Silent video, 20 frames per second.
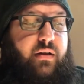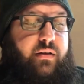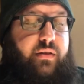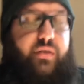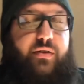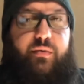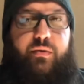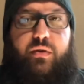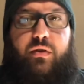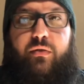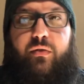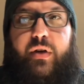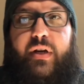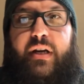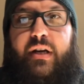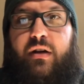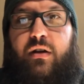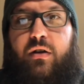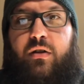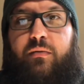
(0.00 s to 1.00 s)
This one over
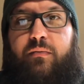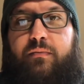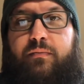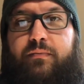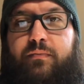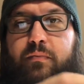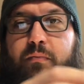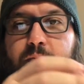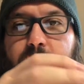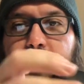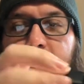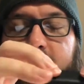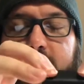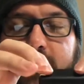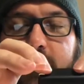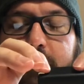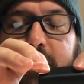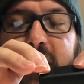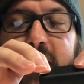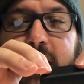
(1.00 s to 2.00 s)
here
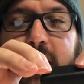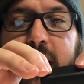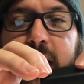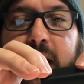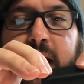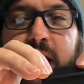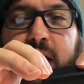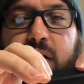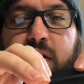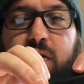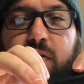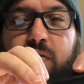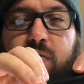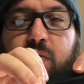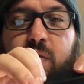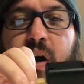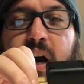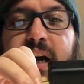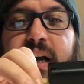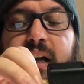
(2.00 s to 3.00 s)
is the
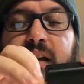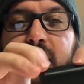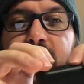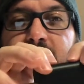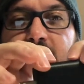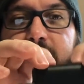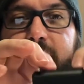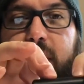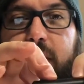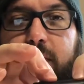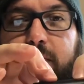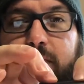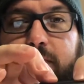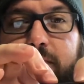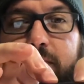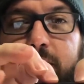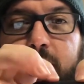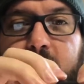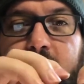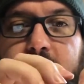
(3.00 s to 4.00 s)
PA-Y11.
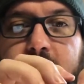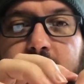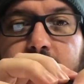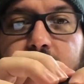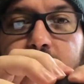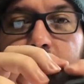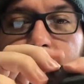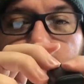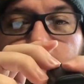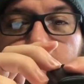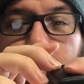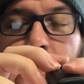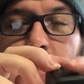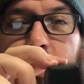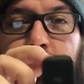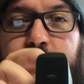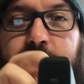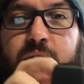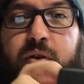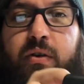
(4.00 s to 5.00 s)
A little
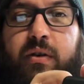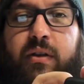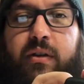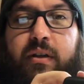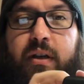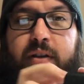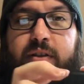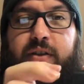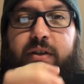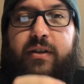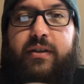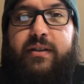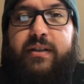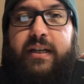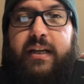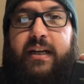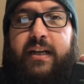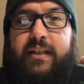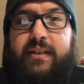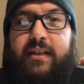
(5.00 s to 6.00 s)
larger. As you can
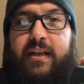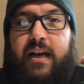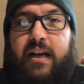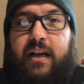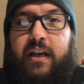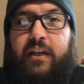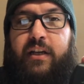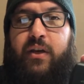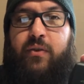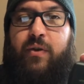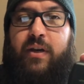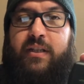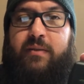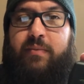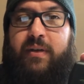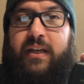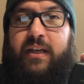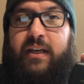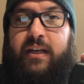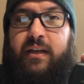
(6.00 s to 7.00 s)
see, it's got a
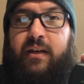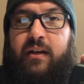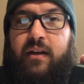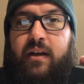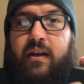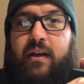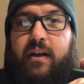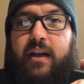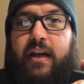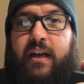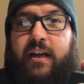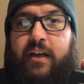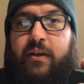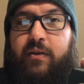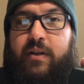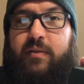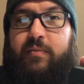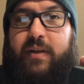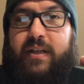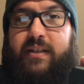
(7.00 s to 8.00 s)
USB and a
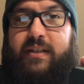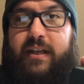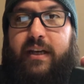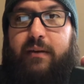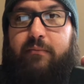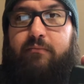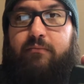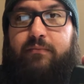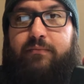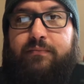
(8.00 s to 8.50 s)
USB-C.